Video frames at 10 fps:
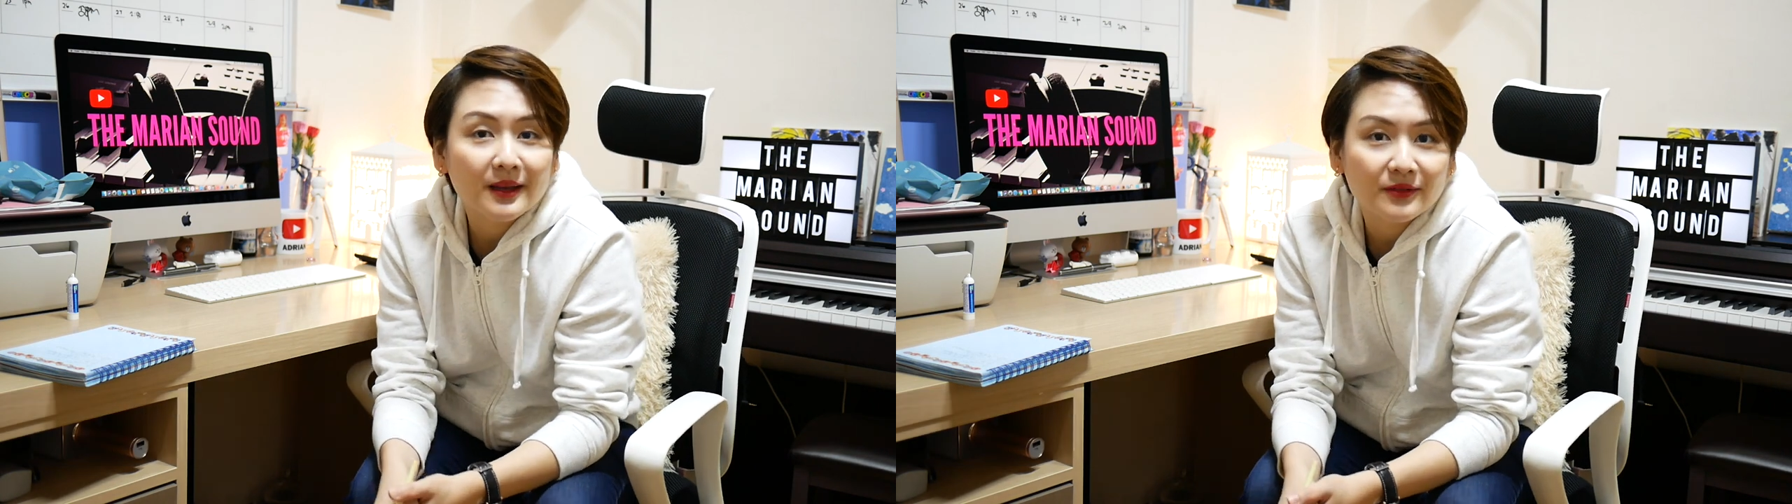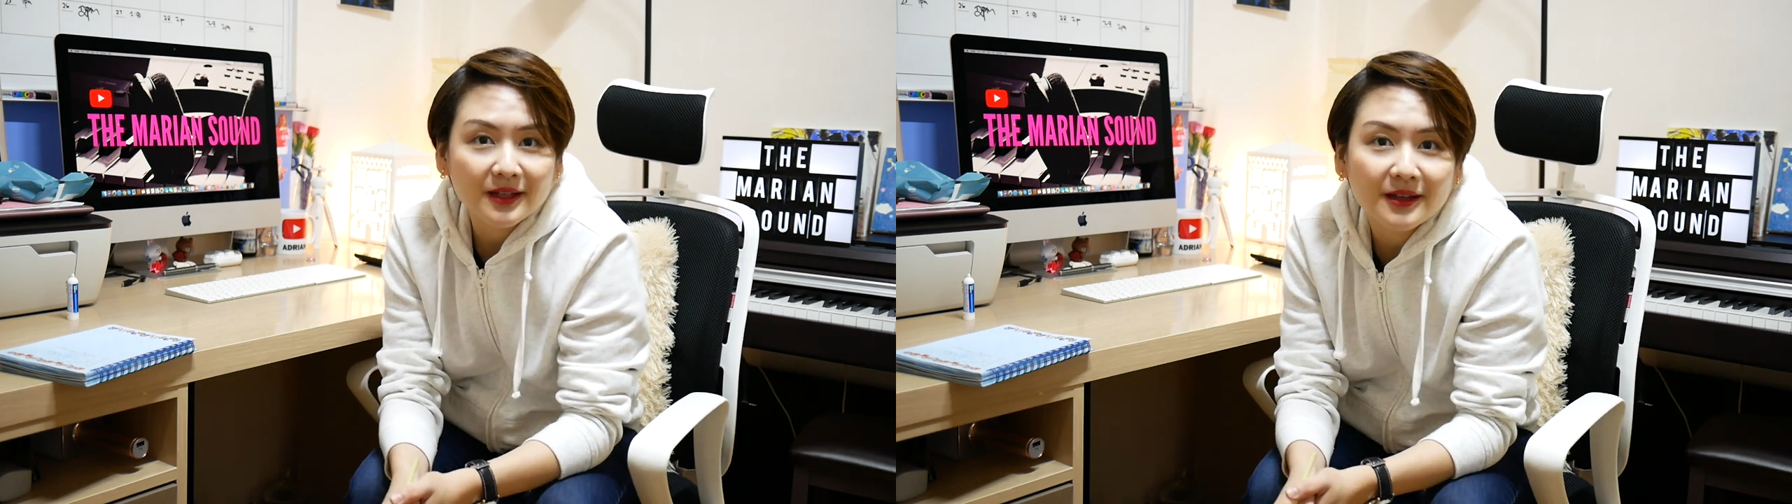
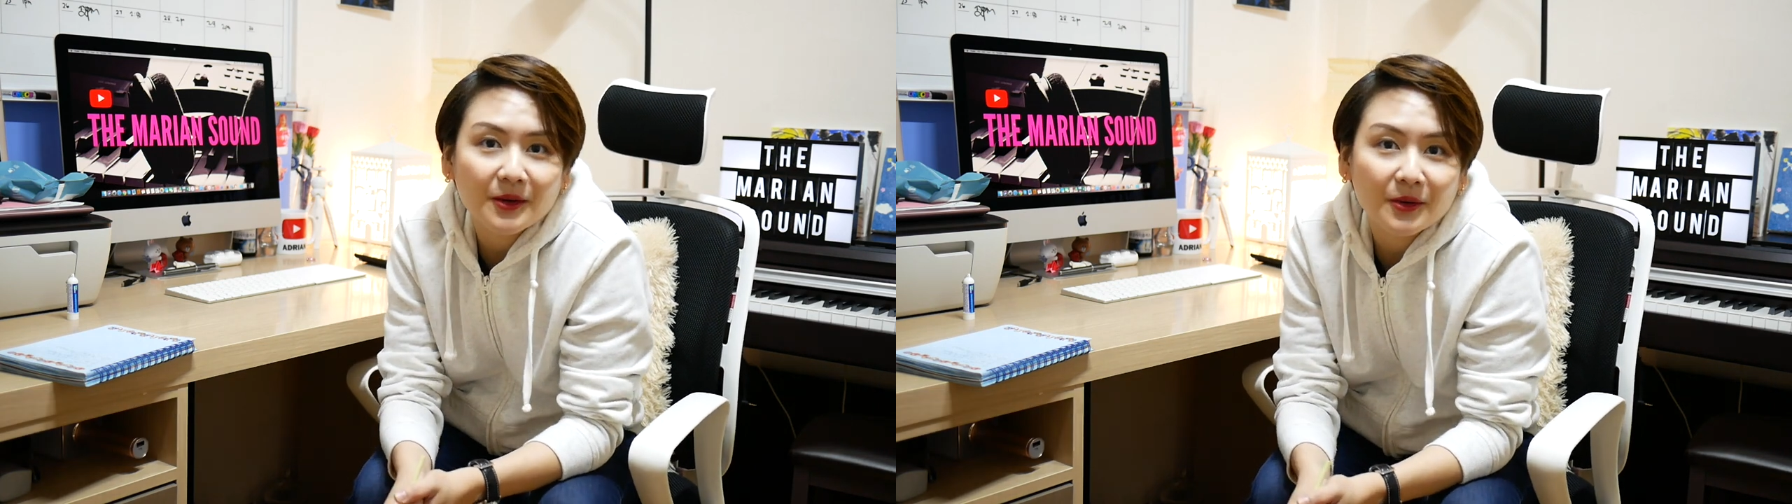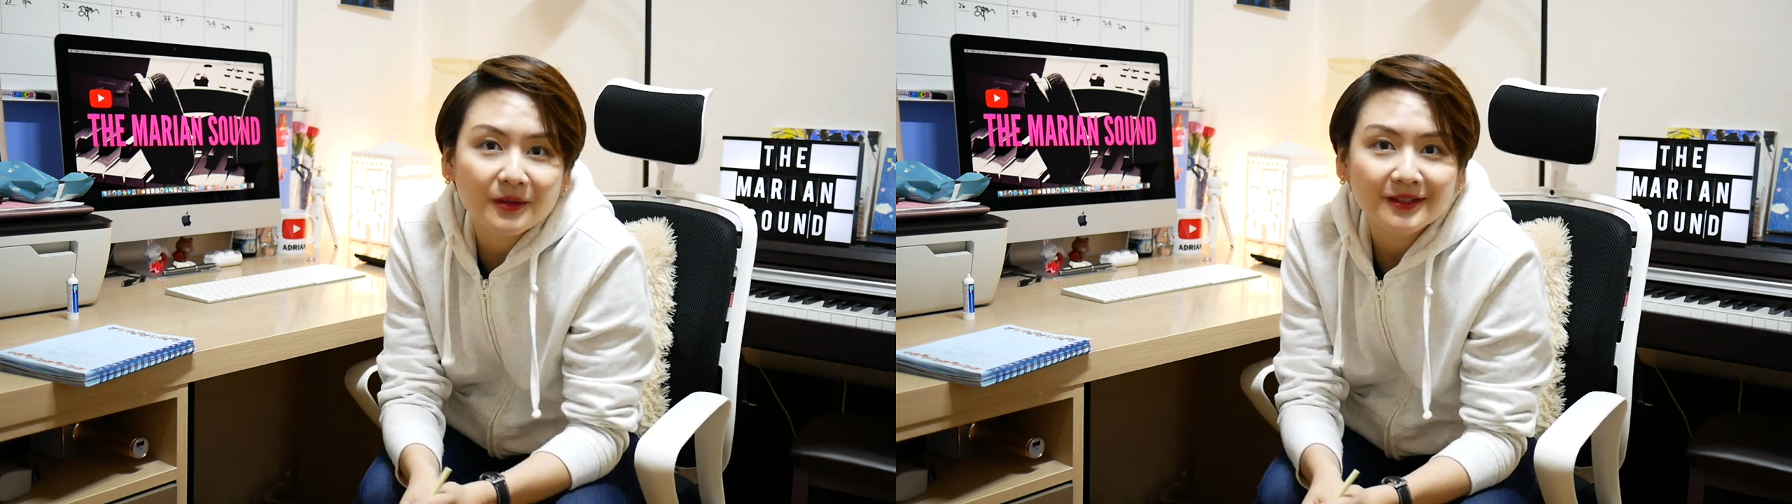
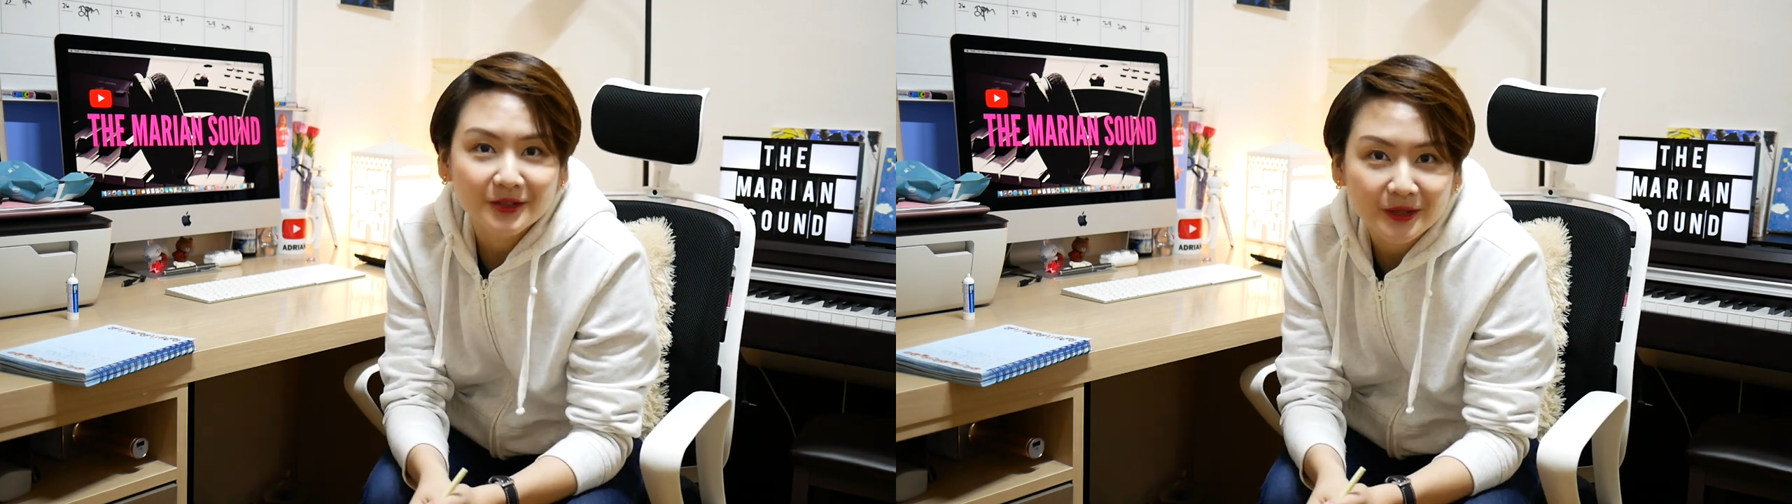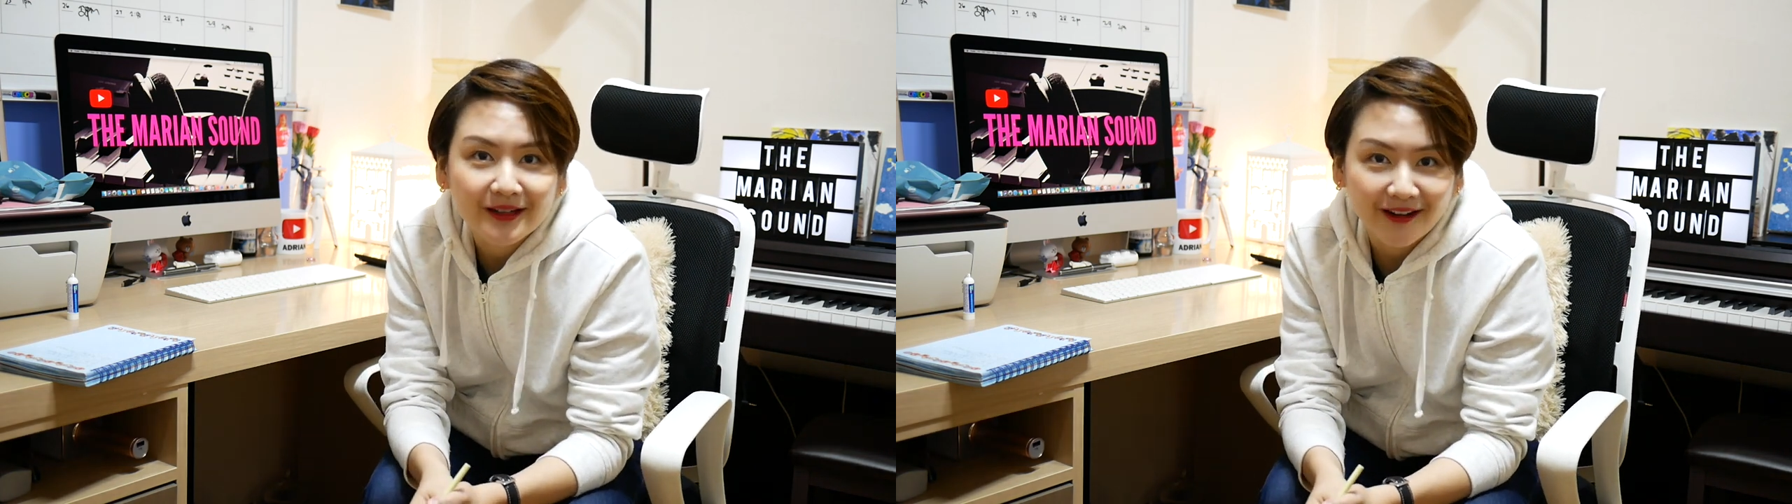video,
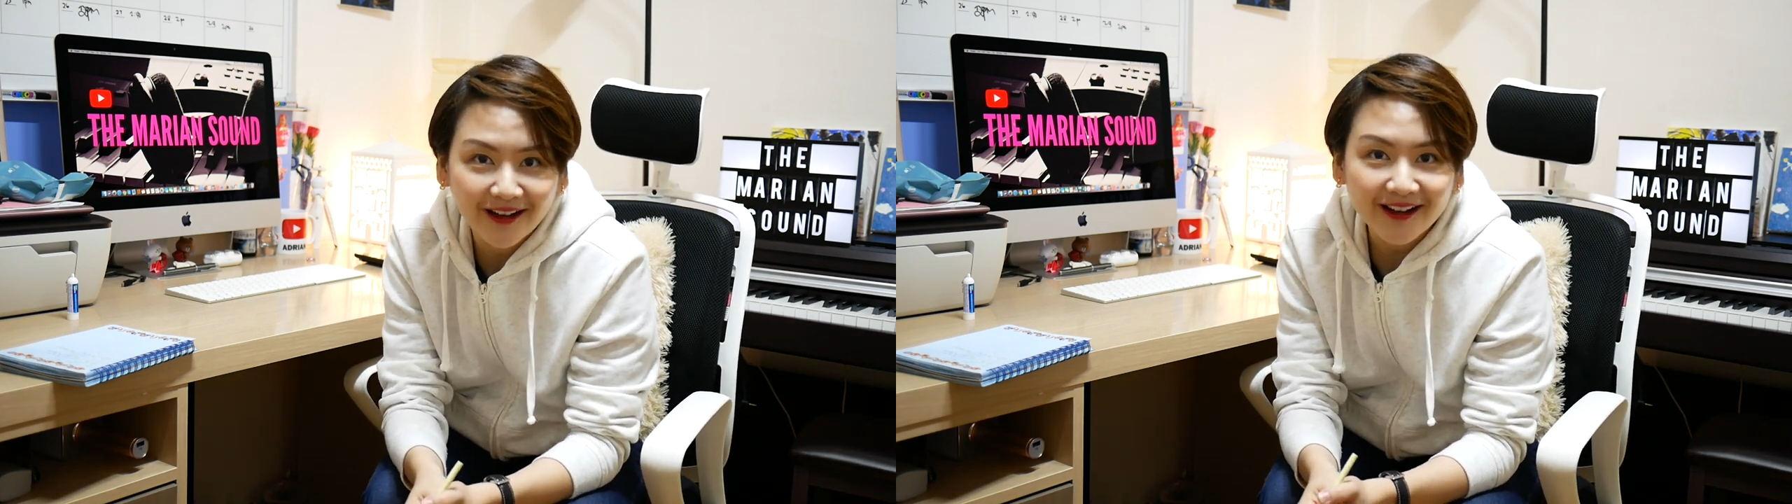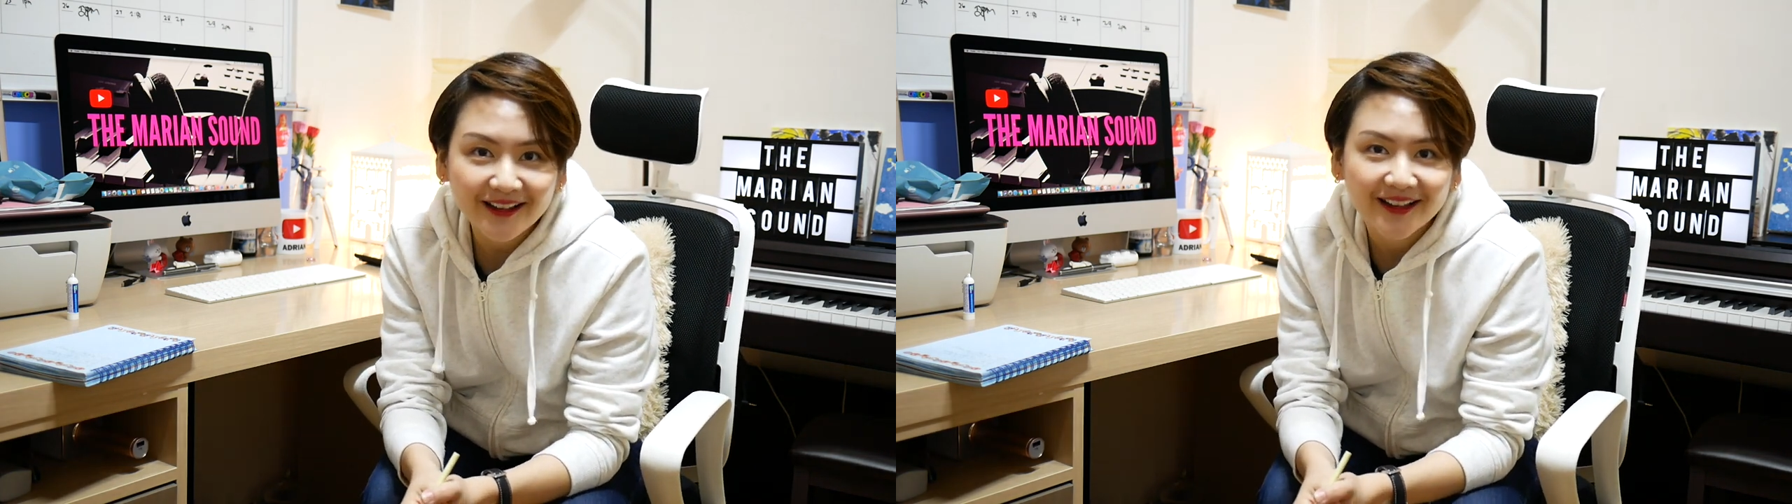good
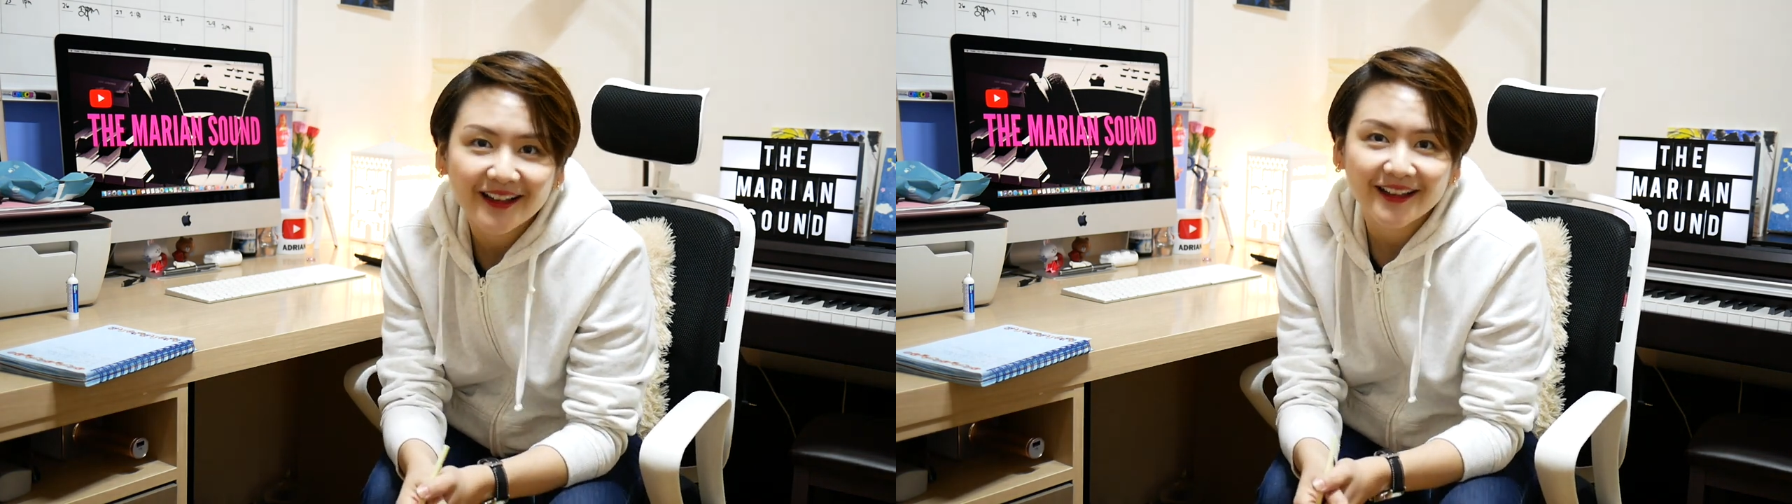luck.